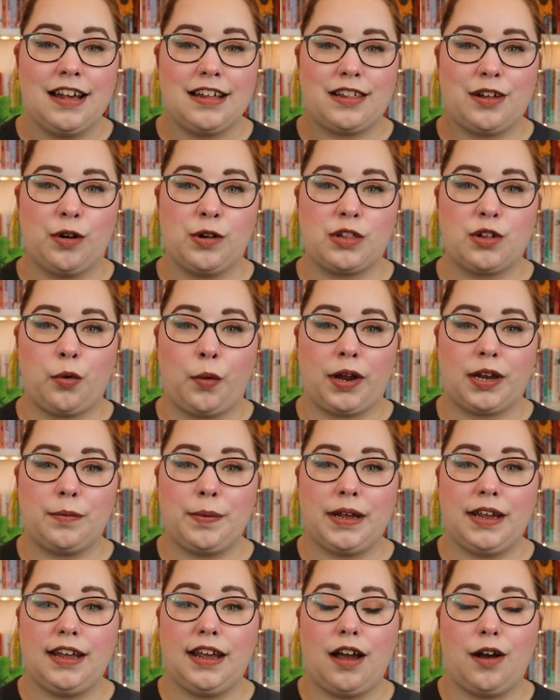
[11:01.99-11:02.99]
So it's going to
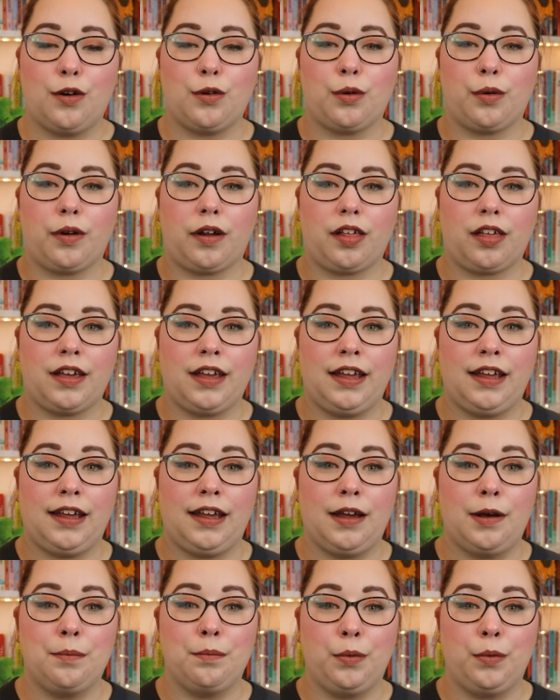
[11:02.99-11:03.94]
be a really